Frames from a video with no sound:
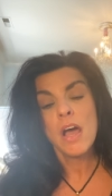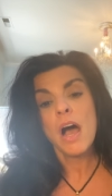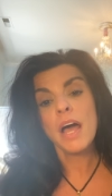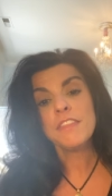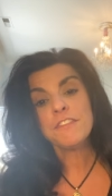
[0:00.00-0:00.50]

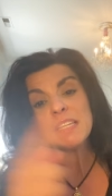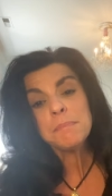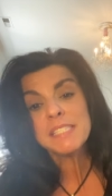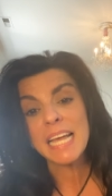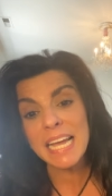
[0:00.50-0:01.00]
On the flip
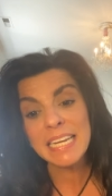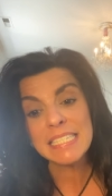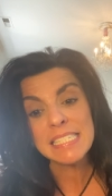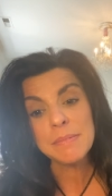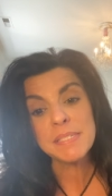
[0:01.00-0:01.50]
side,
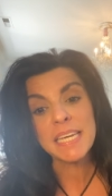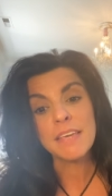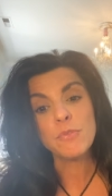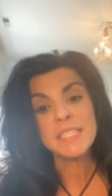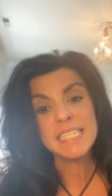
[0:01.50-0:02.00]
it seems like
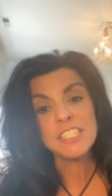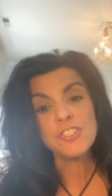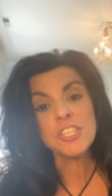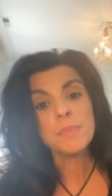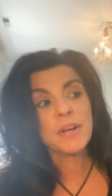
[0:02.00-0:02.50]
if we teach
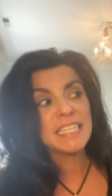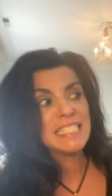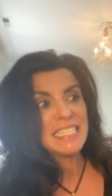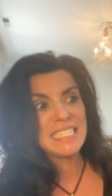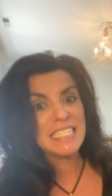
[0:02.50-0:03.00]
to the brain's
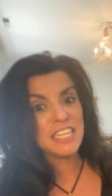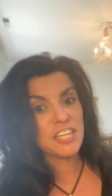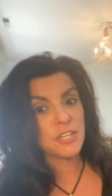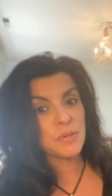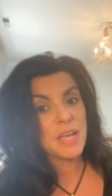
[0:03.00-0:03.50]
need to
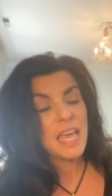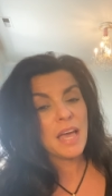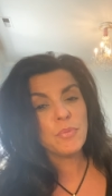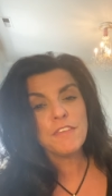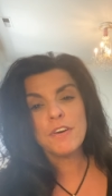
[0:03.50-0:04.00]
know
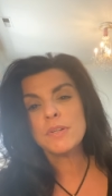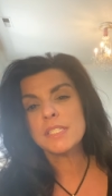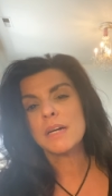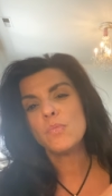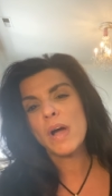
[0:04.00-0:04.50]
and we focus
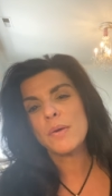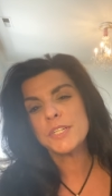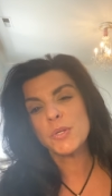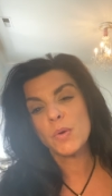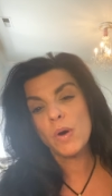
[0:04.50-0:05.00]
on why we're
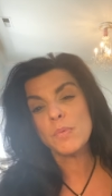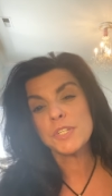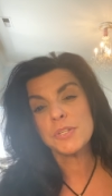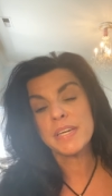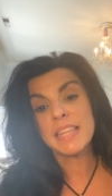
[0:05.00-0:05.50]
doing what we're
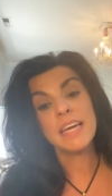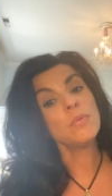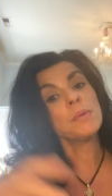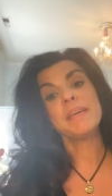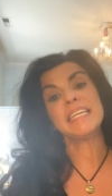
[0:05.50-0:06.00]
doing, then
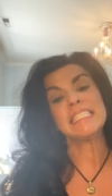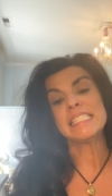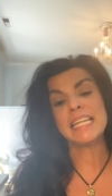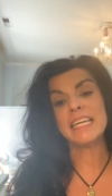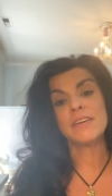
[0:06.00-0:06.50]
we're being
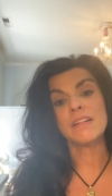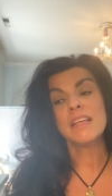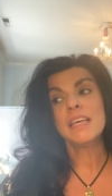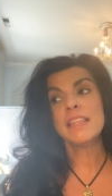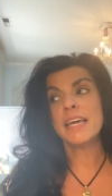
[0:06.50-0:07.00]
incidental.
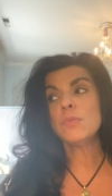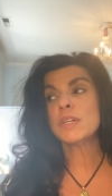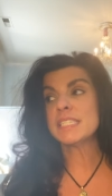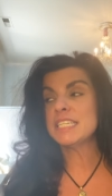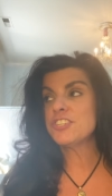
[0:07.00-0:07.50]
Then we're
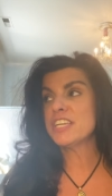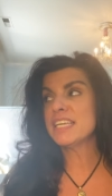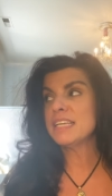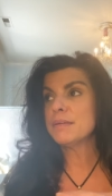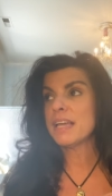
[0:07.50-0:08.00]
teaching
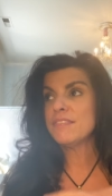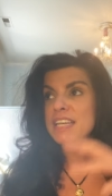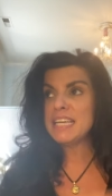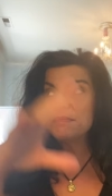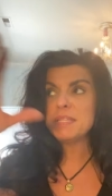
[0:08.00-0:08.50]
in a kind of a
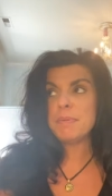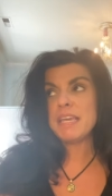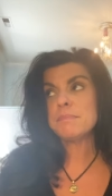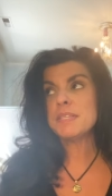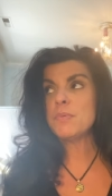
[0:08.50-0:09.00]

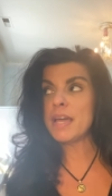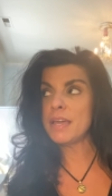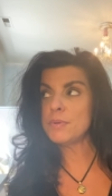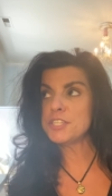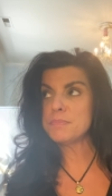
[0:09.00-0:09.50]
namsy-pamsy
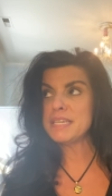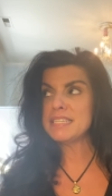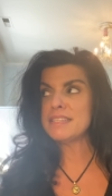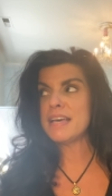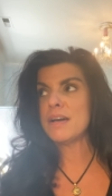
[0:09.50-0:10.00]
way, which
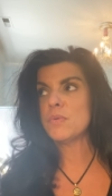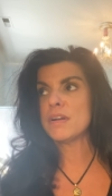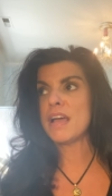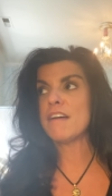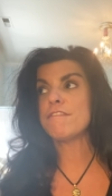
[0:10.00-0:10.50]
means that we're
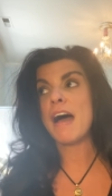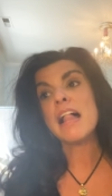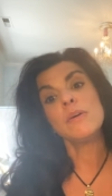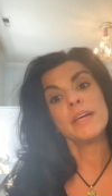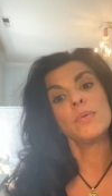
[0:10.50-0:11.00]
not
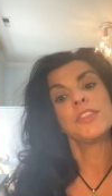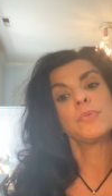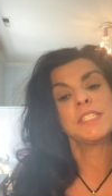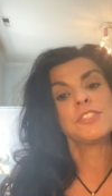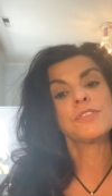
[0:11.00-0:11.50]
following what the
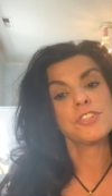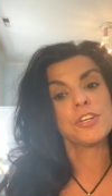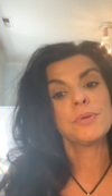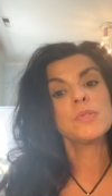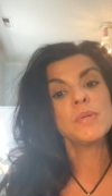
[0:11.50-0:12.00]
research
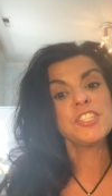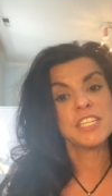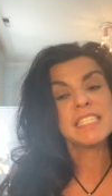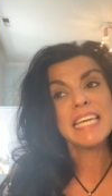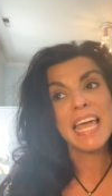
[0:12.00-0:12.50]
shows, which
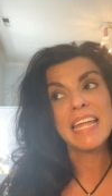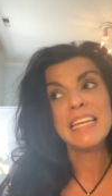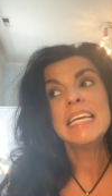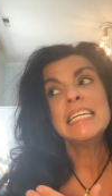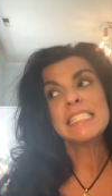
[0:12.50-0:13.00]
is, again,
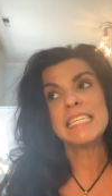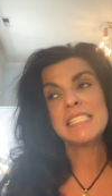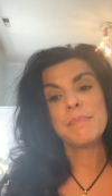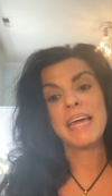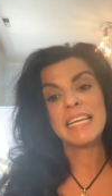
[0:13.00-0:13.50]

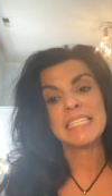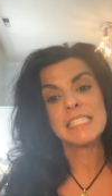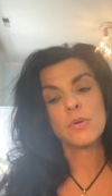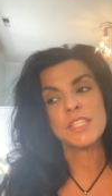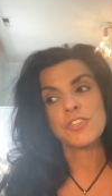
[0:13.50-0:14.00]
systematic and
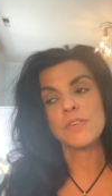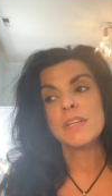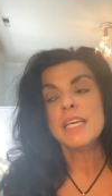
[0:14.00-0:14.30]
sequential.